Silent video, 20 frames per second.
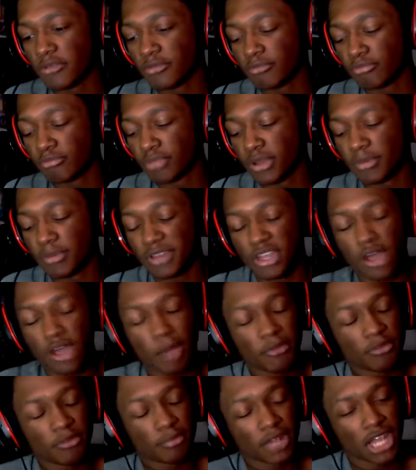put them in the
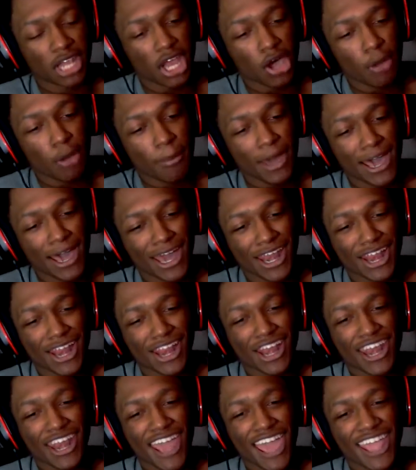comments below. But other than
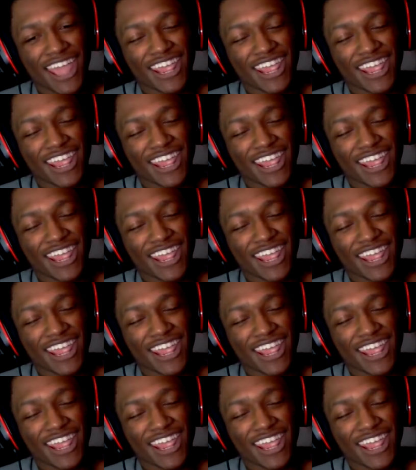that.